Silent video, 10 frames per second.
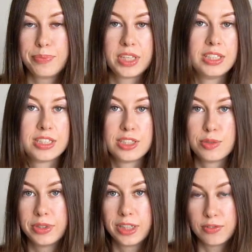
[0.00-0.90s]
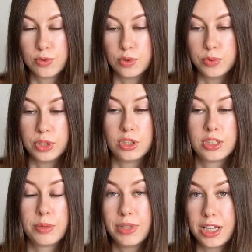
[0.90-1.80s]
It doesn't smell like food, which
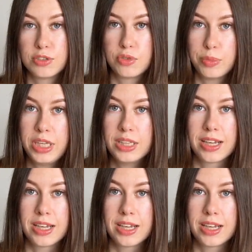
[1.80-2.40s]
is a plus for me.